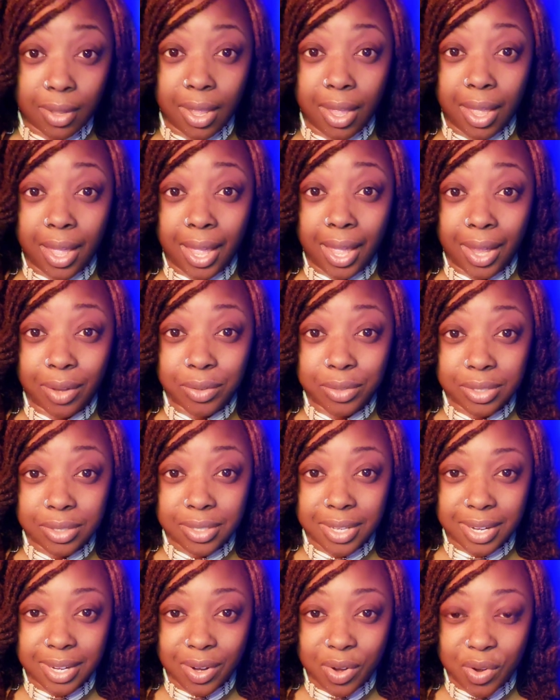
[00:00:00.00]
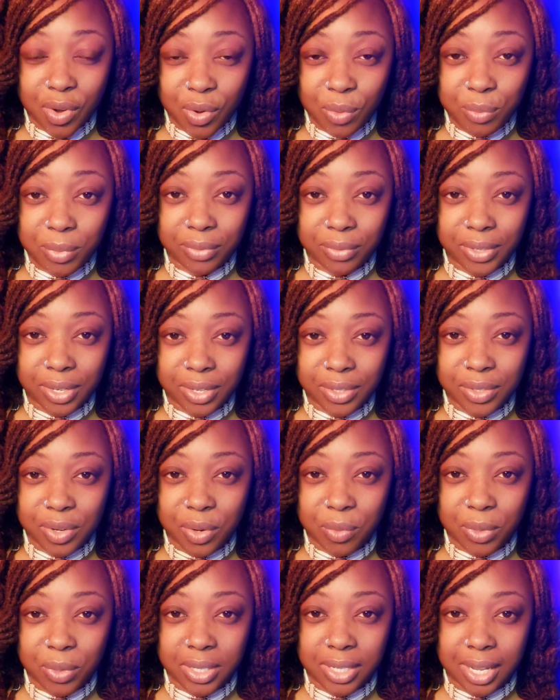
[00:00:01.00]
A house is not a home if there's no
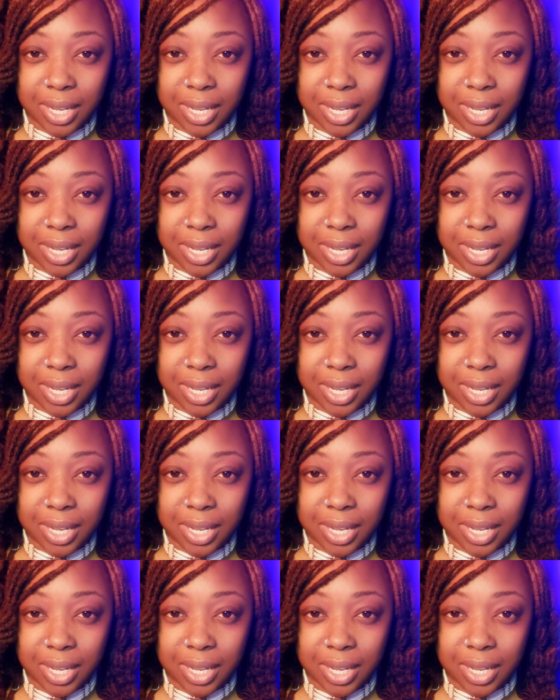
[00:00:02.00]
one